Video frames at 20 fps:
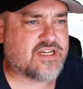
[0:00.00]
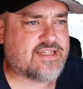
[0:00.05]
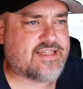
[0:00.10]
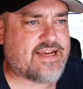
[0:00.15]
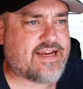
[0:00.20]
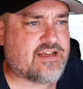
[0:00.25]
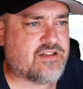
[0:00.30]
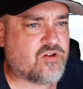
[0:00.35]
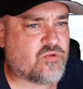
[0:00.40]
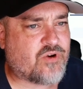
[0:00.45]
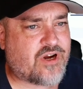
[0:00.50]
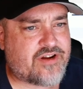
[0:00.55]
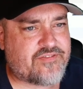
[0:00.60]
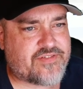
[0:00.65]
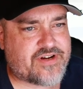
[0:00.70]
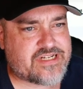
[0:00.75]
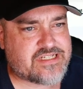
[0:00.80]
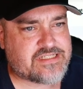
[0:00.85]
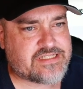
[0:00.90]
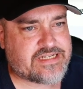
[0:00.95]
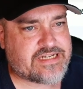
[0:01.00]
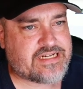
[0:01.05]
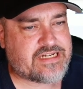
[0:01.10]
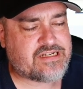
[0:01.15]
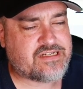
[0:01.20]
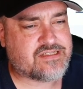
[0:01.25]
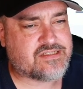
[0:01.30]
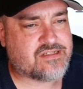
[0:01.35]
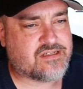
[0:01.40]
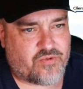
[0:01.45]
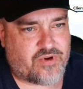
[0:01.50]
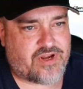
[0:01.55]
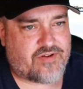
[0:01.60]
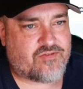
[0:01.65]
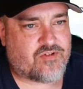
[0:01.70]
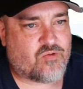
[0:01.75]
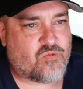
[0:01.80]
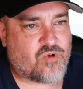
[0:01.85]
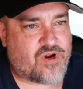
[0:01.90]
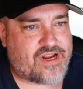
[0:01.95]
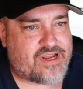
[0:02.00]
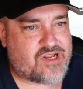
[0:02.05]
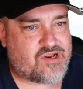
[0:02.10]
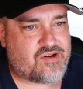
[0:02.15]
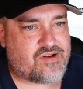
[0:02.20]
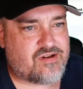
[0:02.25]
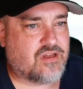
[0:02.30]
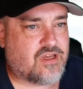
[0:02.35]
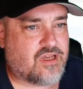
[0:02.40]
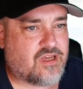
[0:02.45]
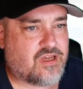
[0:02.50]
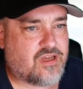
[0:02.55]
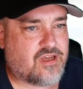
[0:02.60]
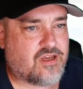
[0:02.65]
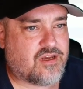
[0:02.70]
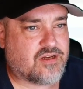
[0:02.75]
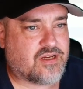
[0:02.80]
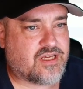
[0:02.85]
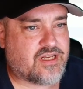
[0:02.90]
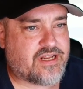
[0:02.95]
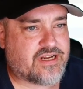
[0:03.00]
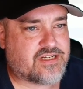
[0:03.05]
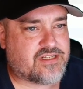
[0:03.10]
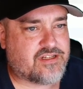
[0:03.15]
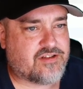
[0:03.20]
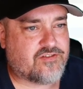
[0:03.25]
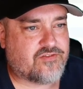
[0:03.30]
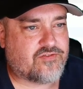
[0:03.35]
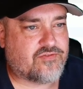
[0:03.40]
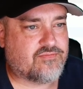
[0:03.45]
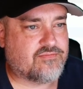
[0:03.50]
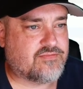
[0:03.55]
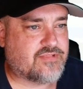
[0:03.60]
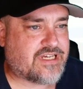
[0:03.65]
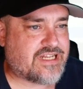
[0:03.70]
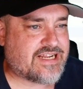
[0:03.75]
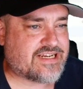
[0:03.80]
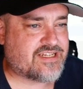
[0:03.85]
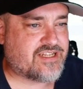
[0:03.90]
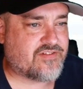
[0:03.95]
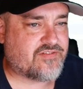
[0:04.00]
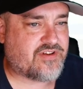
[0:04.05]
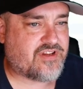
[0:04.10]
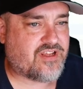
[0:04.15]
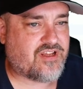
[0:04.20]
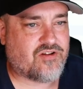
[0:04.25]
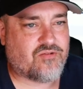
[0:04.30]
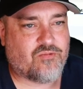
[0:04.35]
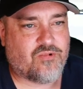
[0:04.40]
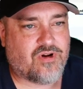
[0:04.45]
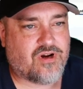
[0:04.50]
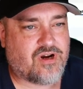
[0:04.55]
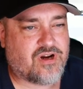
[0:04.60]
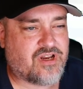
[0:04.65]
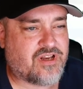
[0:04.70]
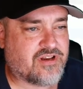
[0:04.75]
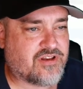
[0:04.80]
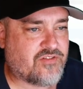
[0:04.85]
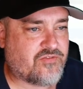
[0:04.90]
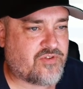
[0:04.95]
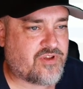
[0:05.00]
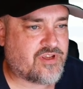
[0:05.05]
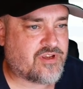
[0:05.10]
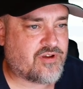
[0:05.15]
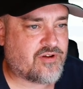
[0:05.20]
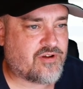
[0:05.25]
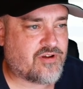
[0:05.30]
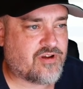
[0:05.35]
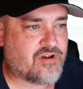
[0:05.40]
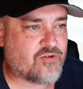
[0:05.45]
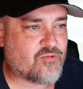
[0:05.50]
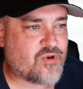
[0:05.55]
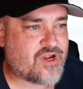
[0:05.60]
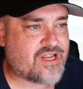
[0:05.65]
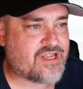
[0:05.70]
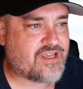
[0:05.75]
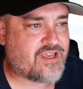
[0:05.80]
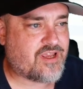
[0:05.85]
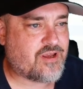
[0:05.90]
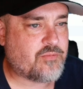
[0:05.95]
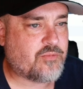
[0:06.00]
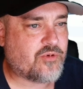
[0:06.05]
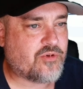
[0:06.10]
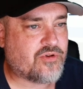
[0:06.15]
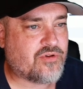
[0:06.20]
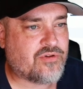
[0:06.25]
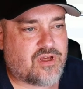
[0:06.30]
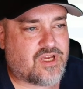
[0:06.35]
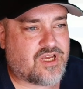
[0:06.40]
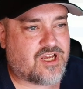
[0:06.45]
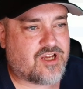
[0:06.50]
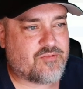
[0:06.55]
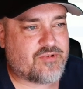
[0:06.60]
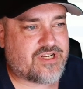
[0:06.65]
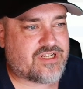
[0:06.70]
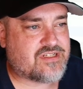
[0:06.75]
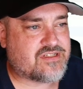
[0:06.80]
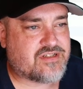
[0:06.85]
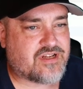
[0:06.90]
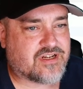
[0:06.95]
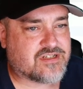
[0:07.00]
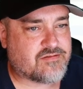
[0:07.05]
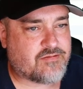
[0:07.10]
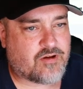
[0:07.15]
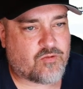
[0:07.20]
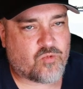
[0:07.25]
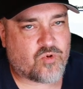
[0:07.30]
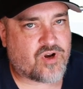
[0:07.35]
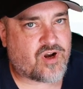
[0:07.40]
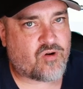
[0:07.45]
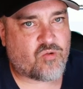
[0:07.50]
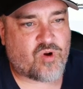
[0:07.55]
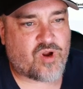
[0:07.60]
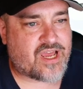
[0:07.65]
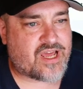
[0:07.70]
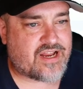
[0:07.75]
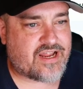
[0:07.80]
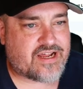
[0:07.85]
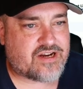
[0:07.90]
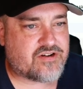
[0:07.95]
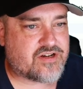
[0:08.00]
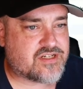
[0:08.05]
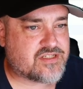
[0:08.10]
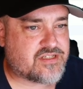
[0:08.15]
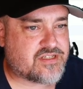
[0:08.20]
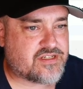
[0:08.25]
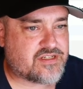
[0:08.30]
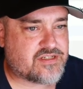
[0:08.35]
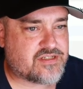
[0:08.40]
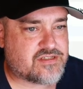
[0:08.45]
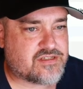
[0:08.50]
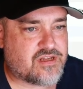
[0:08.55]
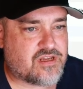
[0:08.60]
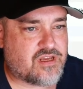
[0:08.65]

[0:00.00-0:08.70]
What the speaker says: that in the Wi-Fi settings. We have our WAN connectivity. We are connected via a WAN cable. It just talks about what our WAN address is.